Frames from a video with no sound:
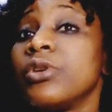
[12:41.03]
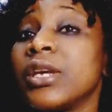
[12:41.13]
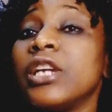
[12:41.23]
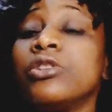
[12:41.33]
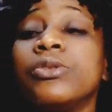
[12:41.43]

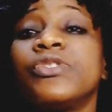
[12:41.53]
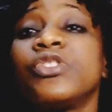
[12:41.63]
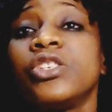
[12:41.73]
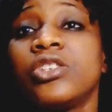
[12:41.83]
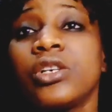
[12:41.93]
You can
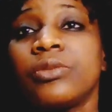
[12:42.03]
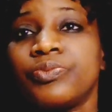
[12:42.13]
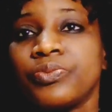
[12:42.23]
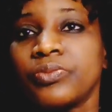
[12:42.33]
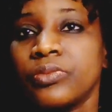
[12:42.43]
use ginger.
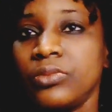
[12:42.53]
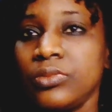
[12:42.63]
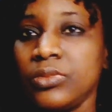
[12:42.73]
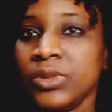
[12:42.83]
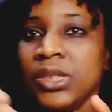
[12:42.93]

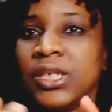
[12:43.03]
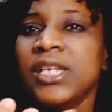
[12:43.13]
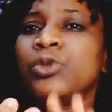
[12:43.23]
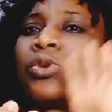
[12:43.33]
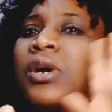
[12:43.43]

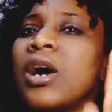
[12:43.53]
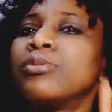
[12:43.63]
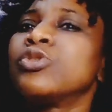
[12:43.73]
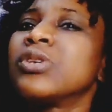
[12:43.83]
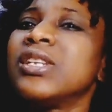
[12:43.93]
It will
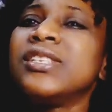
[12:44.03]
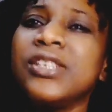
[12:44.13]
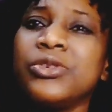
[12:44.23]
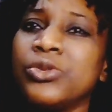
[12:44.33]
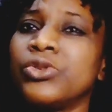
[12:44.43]
help to
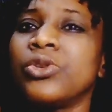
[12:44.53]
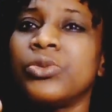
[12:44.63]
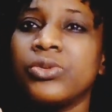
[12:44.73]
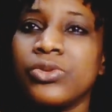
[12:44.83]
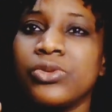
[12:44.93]
clean the
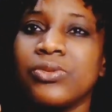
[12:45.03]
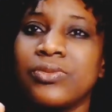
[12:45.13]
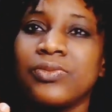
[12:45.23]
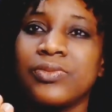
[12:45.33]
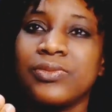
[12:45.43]
uterus.
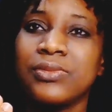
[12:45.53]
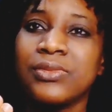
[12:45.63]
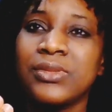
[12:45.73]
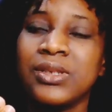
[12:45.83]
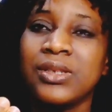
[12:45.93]

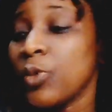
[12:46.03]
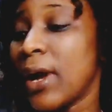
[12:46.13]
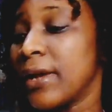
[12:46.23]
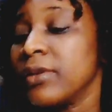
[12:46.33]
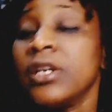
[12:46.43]

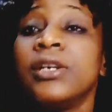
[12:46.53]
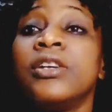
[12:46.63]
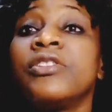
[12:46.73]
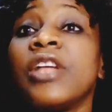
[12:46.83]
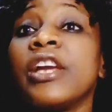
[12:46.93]
Well,
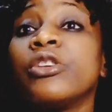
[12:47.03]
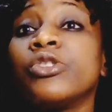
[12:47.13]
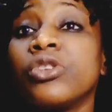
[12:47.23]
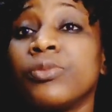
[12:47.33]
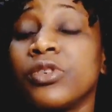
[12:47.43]
thank
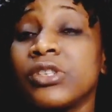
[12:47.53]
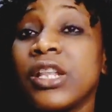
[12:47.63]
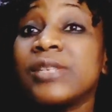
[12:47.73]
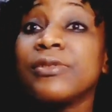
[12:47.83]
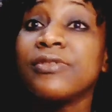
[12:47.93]
you so much.
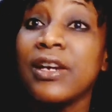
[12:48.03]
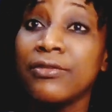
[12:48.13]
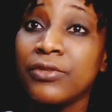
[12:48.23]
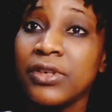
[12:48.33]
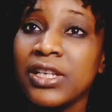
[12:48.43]
Let's before
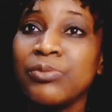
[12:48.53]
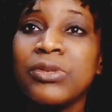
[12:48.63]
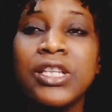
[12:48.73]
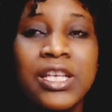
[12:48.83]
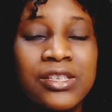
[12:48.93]
I forget,
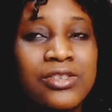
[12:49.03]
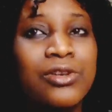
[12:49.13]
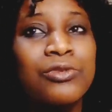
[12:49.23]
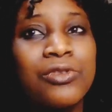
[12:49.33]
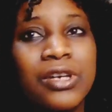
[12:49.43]
please
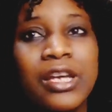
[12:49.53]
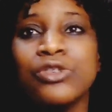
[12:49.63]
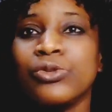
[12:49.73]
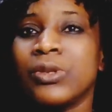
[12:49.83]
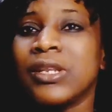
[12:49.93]
don't
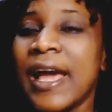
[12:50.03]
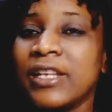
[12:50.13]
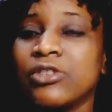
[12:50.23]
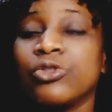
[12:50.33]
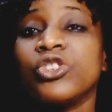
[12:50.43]
forget to
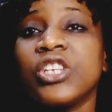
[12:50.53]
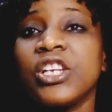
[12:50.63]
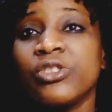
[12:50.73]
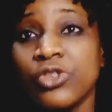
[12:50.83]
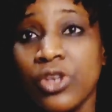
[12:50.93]
like, to
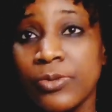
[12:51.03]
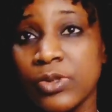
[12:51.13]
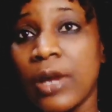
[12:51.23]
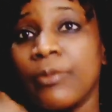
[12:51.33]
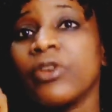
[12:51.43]
share, to
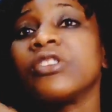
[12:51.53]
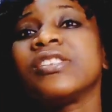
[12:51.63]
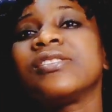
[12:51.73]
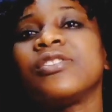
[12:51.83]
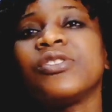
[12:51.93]
subscribe,
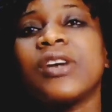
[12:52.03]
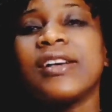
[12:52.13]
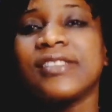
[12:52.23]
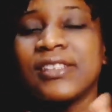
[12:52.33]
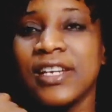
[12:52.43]
because it's you
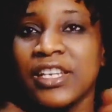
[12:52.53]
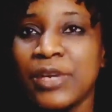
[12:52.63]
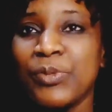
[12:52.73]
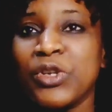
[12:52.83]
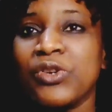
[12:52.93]
guys that
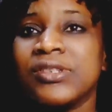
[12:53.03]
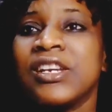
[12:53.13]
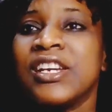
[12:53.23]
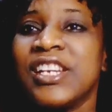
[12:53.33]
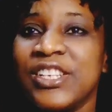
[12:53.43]
are keeping
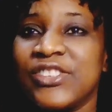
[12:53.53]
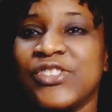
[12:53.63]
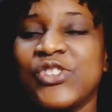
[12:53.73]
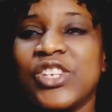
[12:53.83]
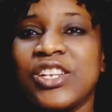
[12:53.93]
us in
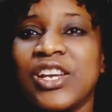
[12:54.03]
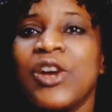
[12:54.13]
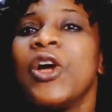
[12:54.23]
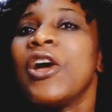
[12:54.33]
this channel.